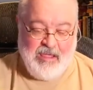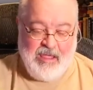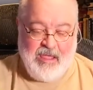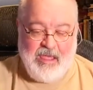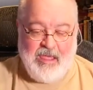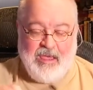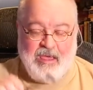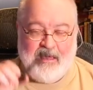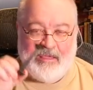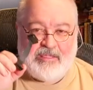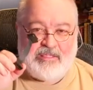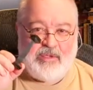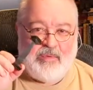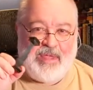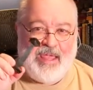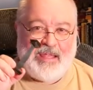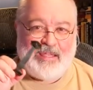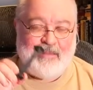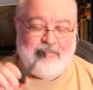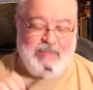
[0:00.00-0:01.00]
Uh, so
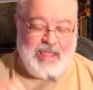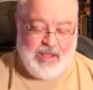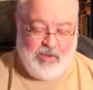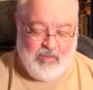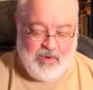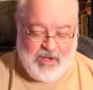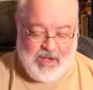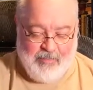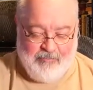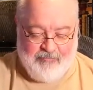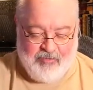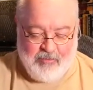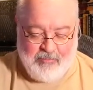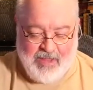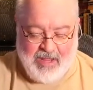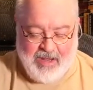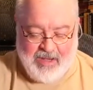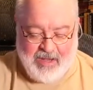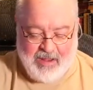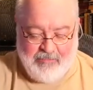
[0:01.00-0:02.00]
he had to make one up for
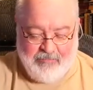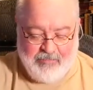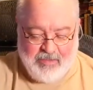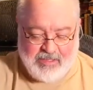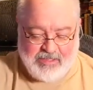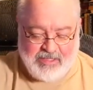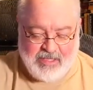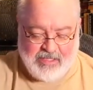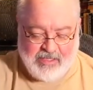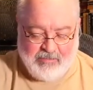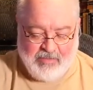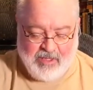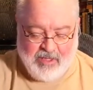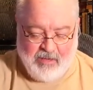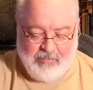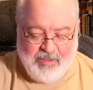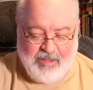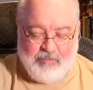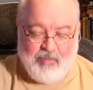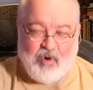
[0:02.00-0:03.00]
me, and I sent him a
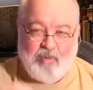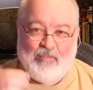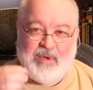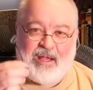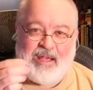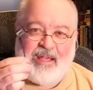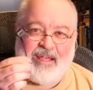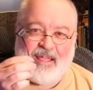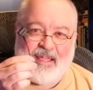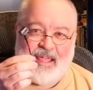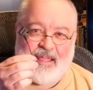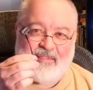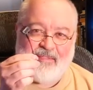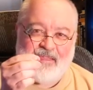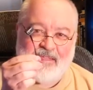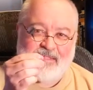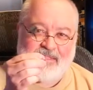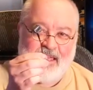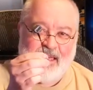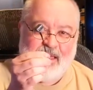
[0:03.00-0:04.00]
little bit more money to get
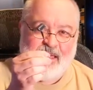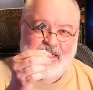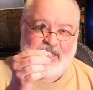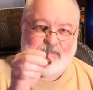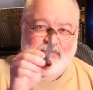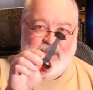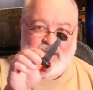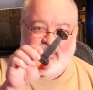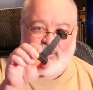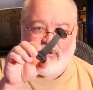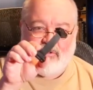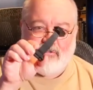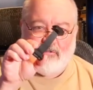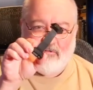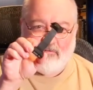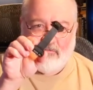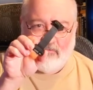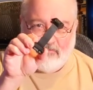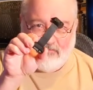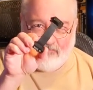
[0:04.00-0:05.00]
this
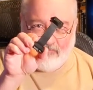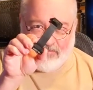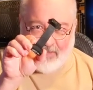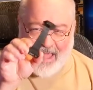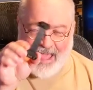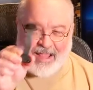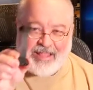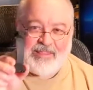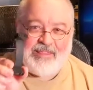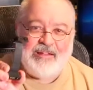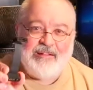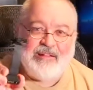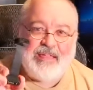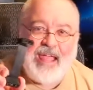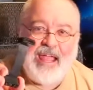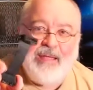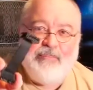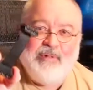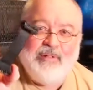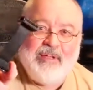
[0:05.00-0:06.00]
special black little
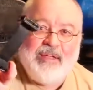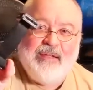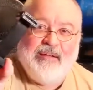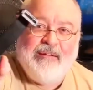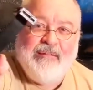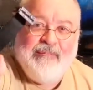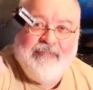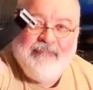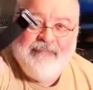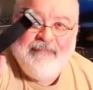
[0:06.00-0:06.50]
cable here.